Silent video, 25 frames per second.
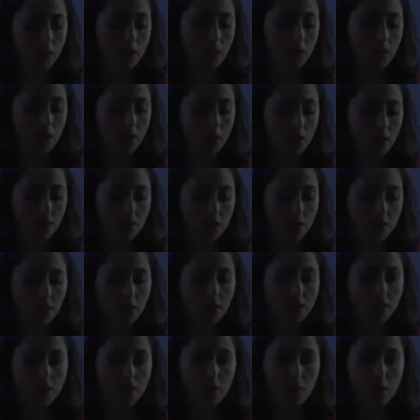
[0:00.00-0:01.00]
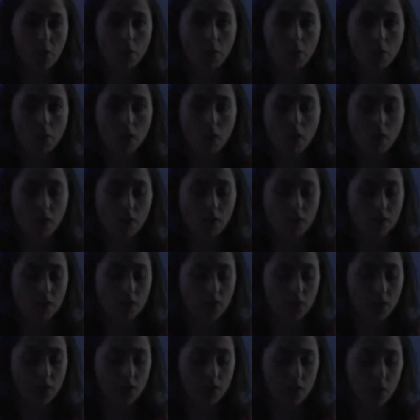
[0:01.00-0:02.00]
Think, for example, of a
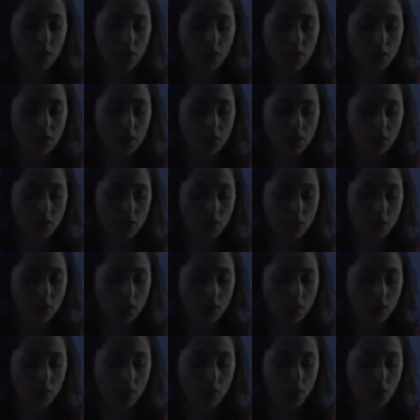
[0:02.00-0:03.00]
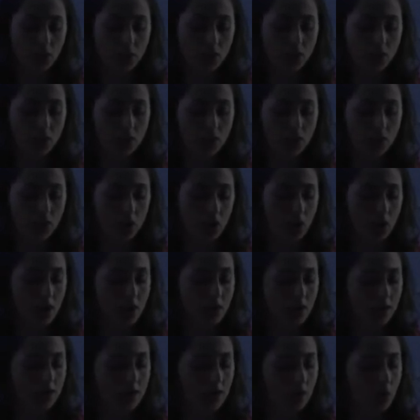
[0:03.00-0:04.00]
situation in which
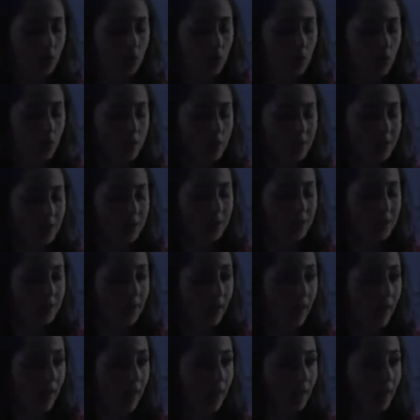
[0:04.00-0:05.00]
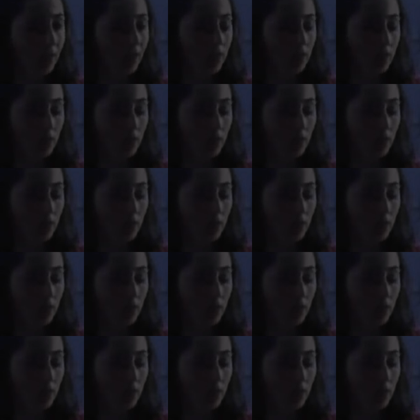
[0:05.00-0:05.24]
someone said